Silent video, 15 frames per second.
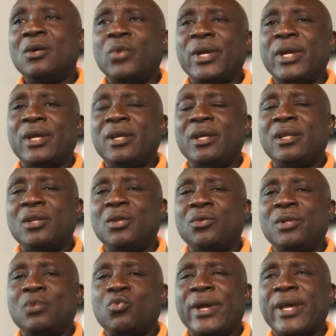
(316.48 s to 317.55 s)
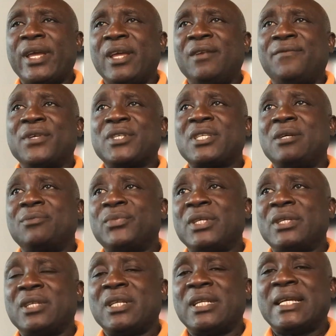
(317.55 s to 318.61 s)
we knew that we're in for
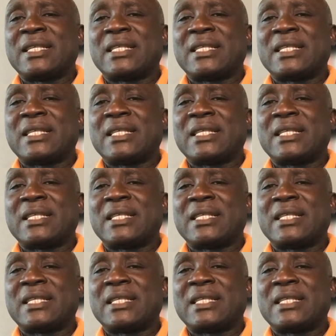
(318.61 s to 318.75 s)
something that,